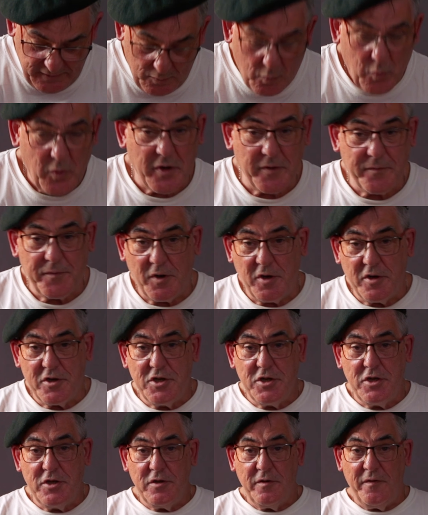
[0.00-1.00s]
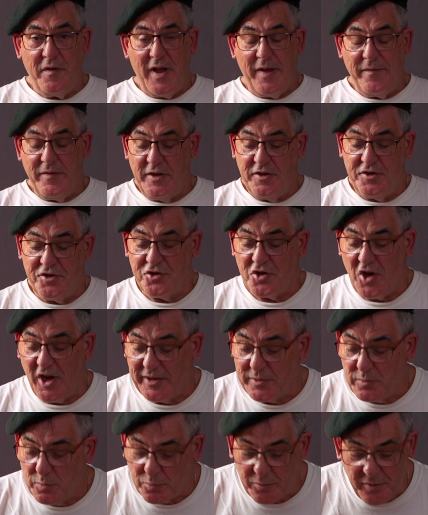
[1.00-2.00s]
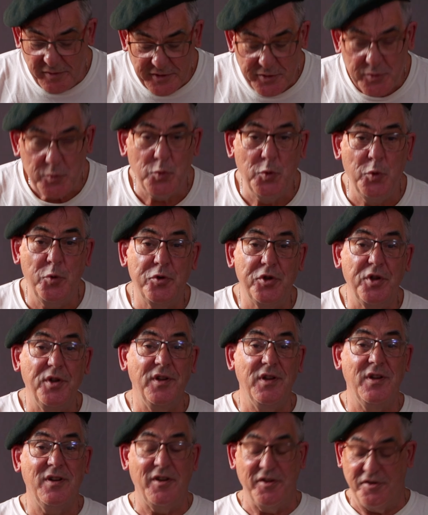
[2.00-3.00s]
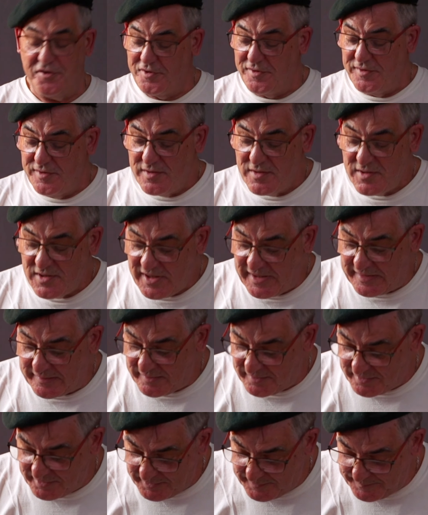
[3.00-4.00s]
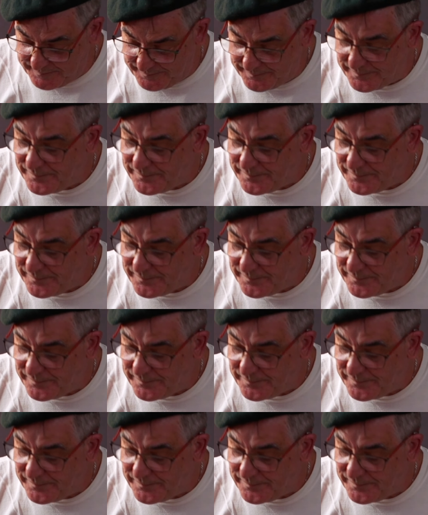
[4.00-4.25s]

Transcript: One advantage of having cycled this route last night.